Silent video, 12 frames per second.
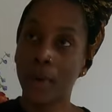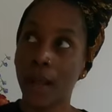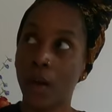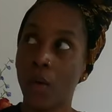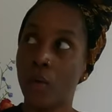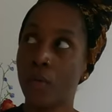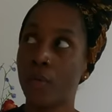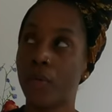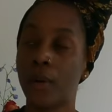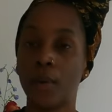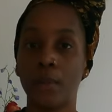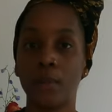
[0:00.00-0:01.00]
now
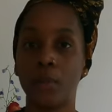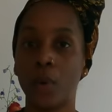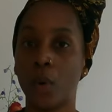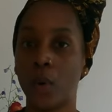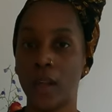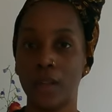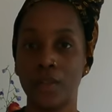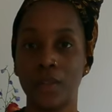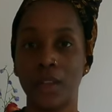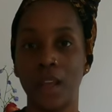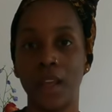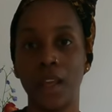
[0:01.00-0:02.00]
from going to
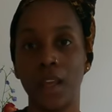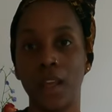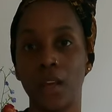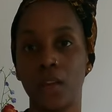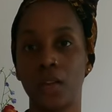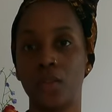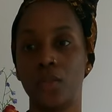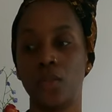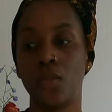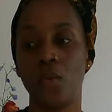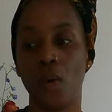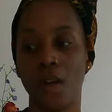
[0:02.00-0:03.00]
The Hague
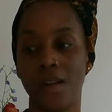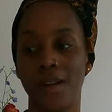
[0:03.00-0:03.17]
to